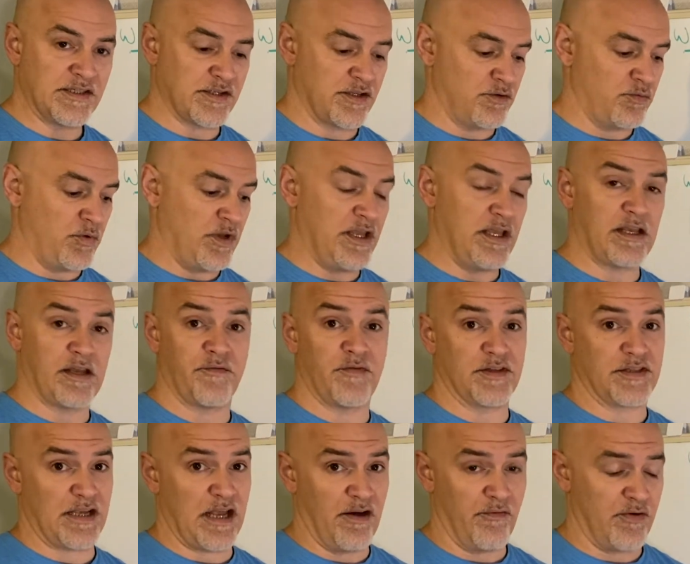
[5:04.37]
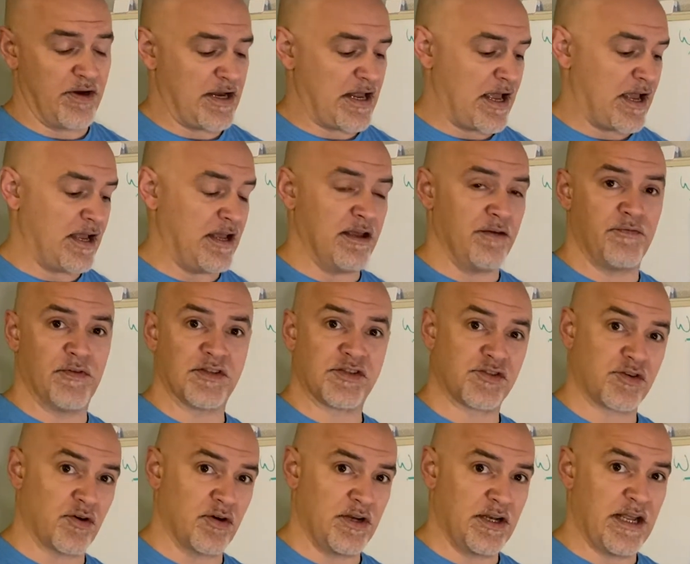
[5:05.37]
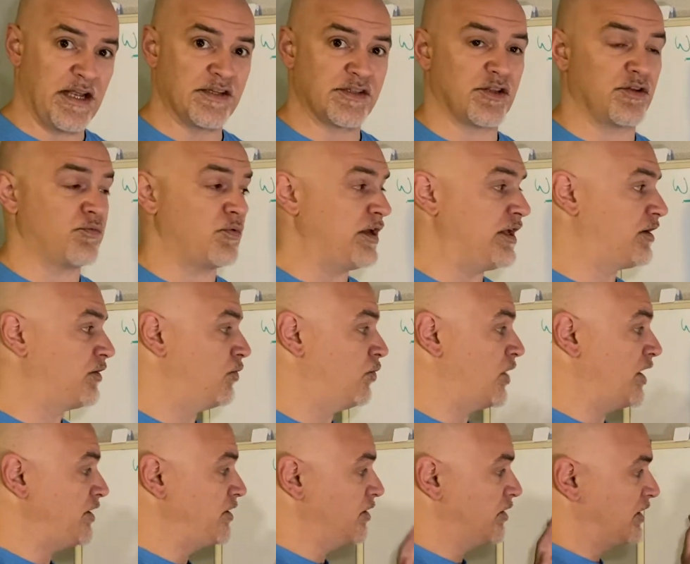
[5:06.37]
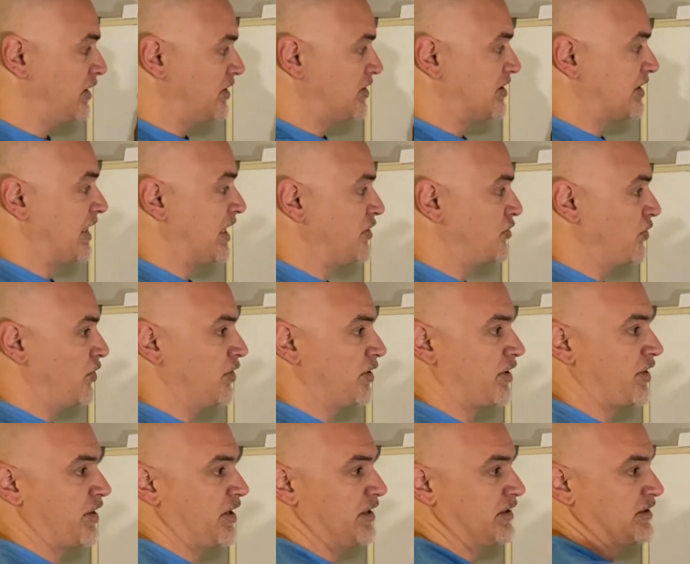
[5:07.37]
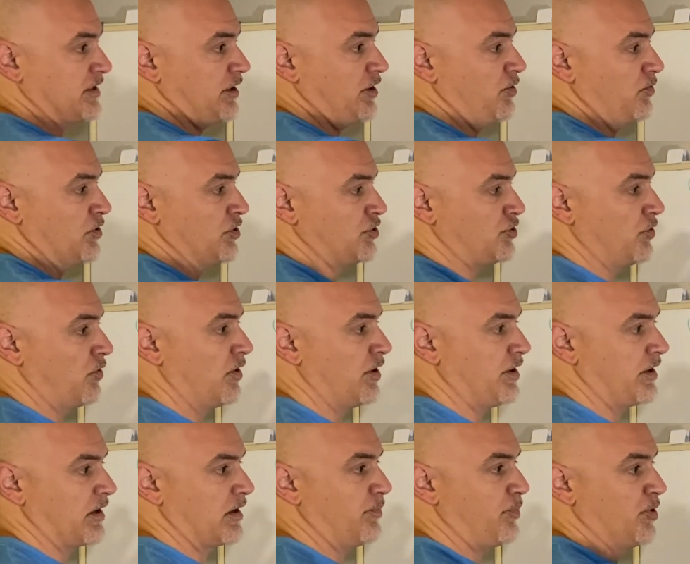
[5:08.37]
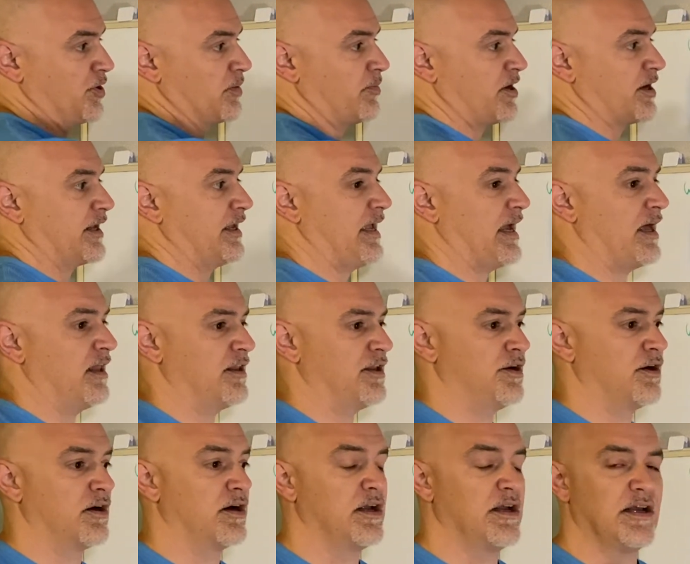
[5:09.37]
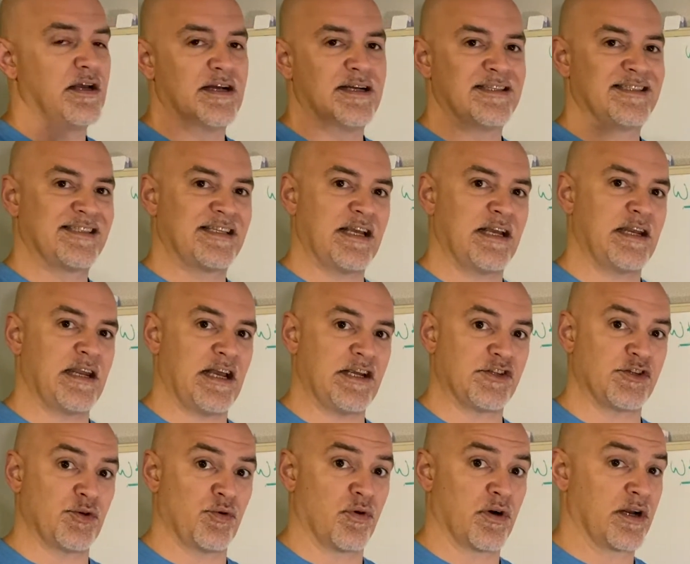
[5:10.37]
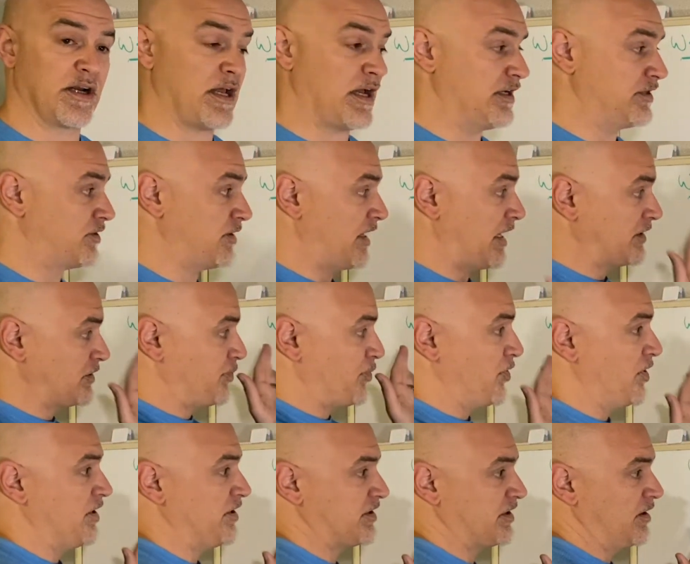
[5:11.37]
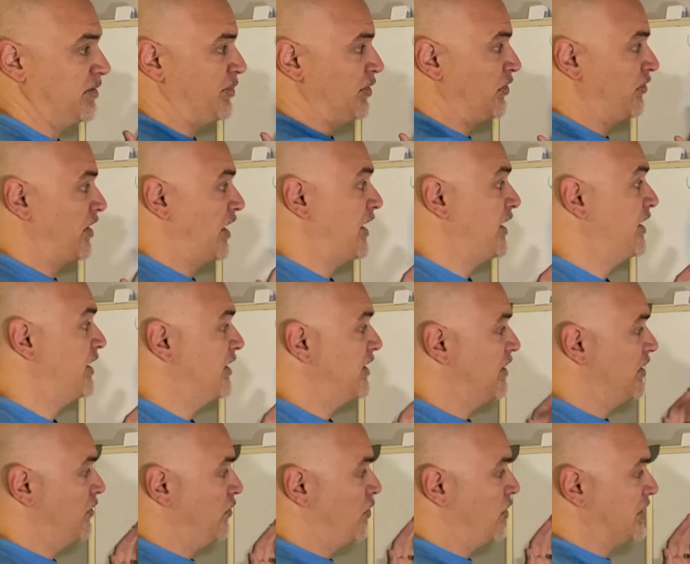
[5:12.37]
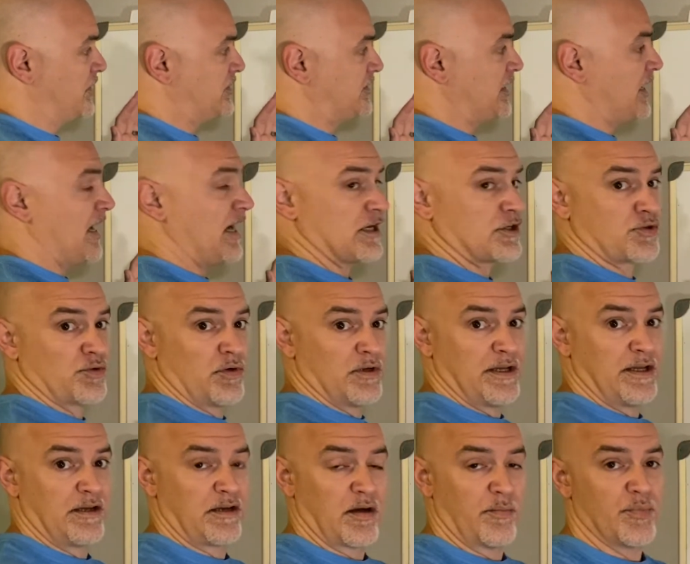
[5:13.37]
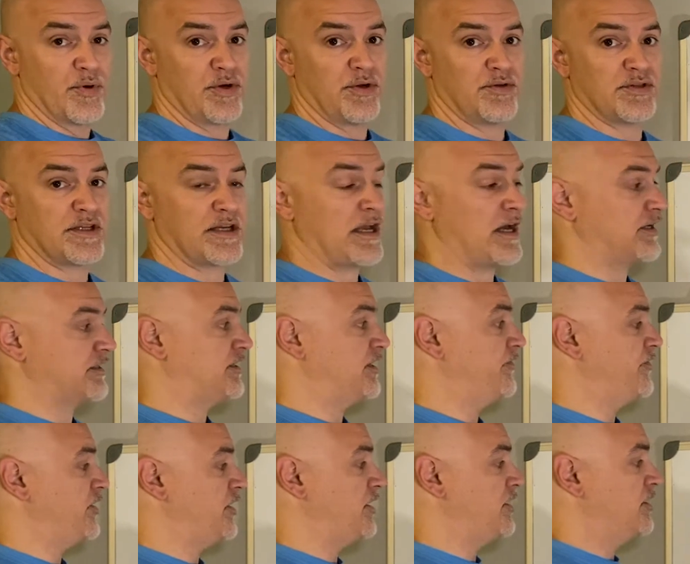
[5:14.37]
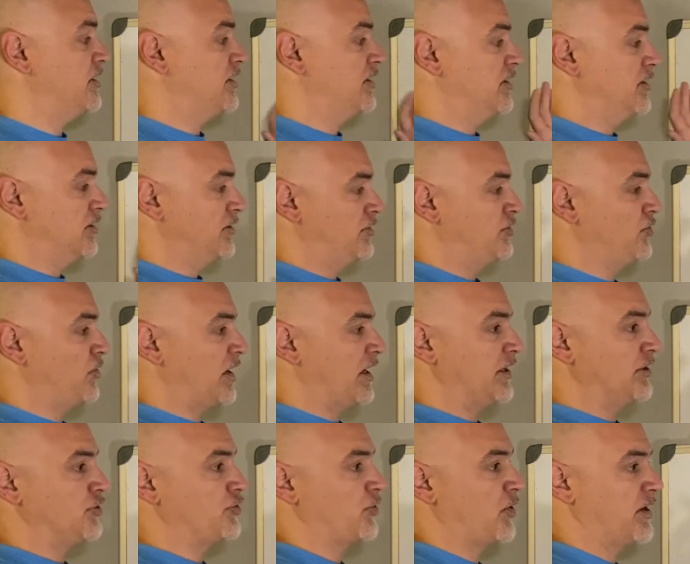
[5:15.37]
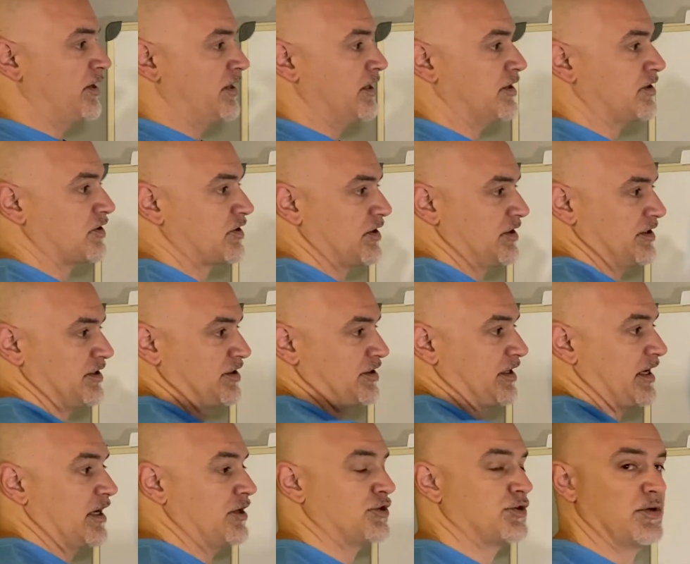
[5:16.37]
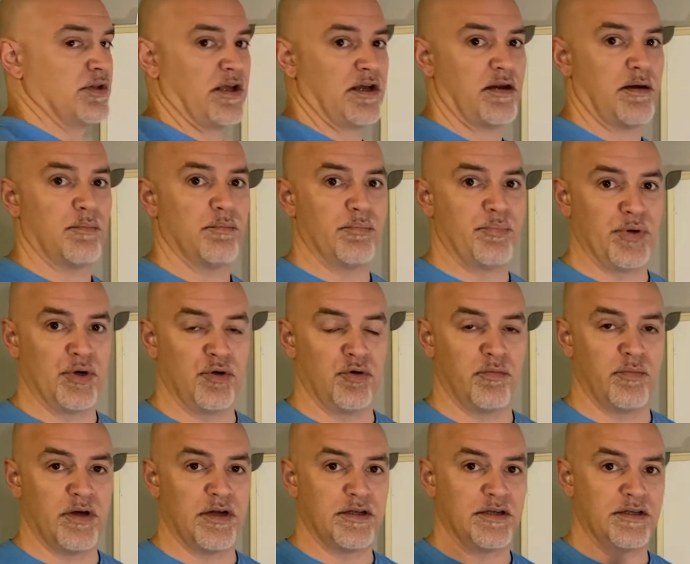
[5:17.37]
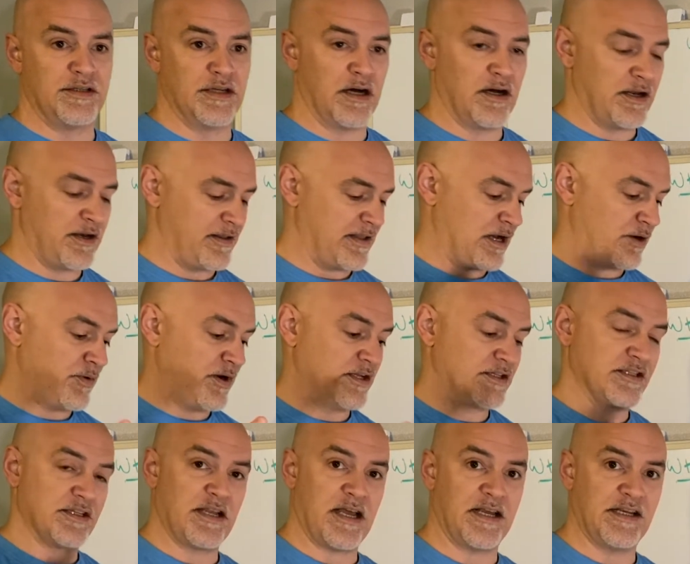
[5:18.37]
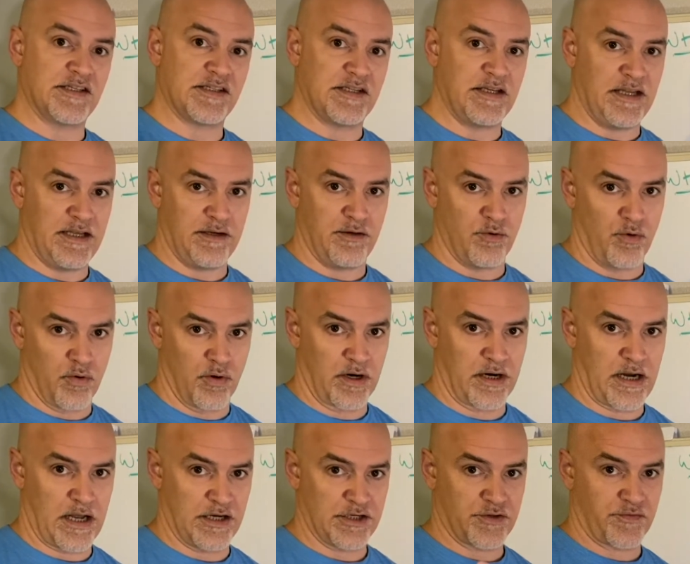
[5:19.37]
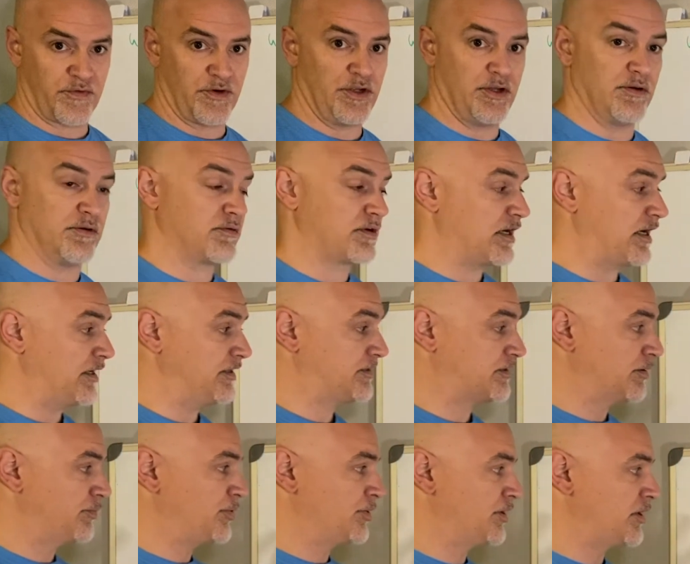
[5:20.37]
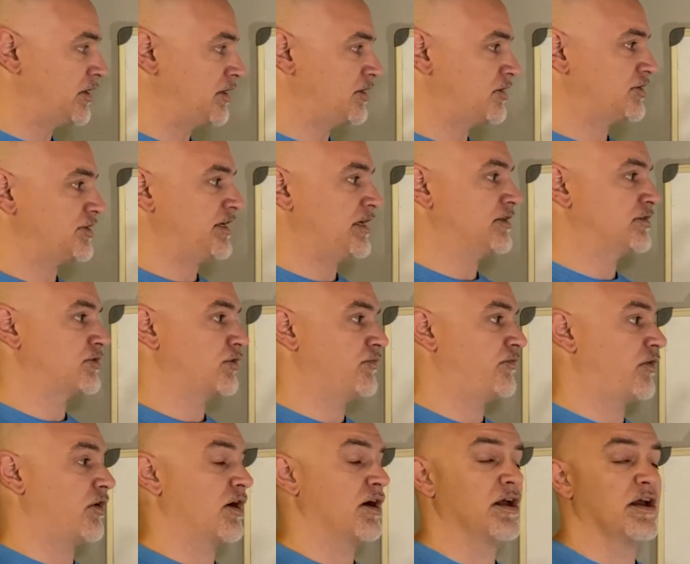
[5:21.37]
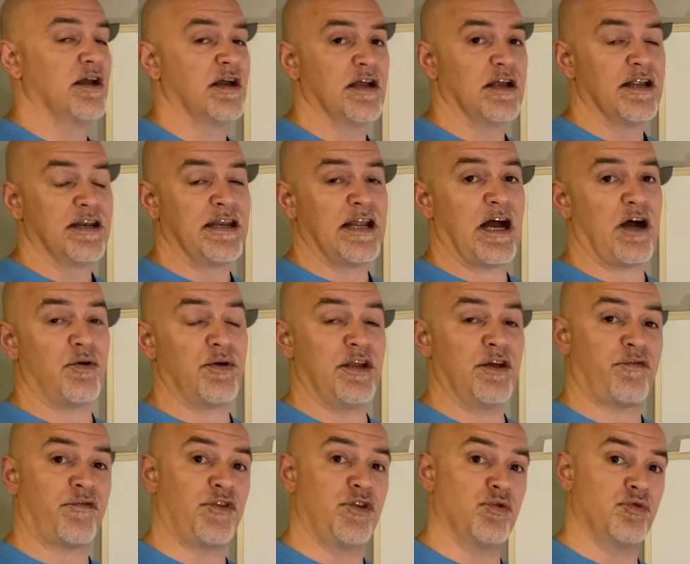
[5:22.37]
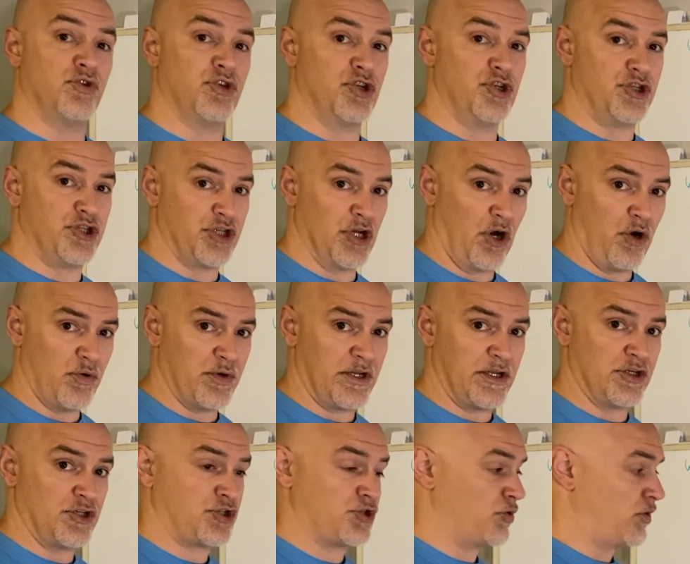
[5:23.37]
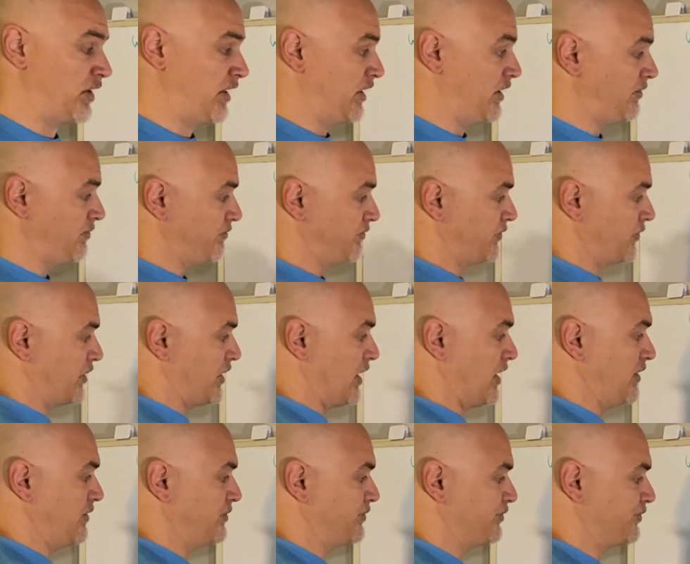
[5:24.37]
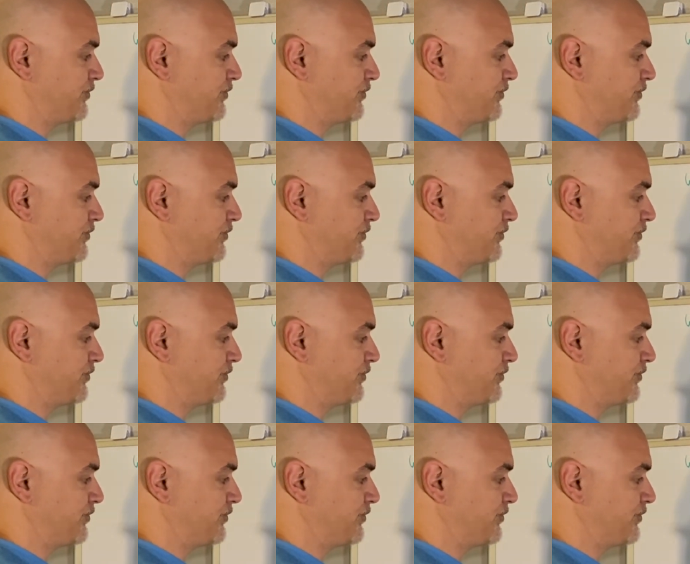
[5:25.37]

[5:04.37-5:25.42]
of the week, if it's every day, if it's certain days of the week, when you're gonna schedule the things that you enjoy, you're gonna put them on a calendar and stay nice and organized. So that's pretty simple, right? What is the actual income producing activity? Do I enjoy this? Schedule it, boom, done. That way it's nice, neat, and organized for you, okay? Simple to understand so far. Now, if you don't enjoy it, okay,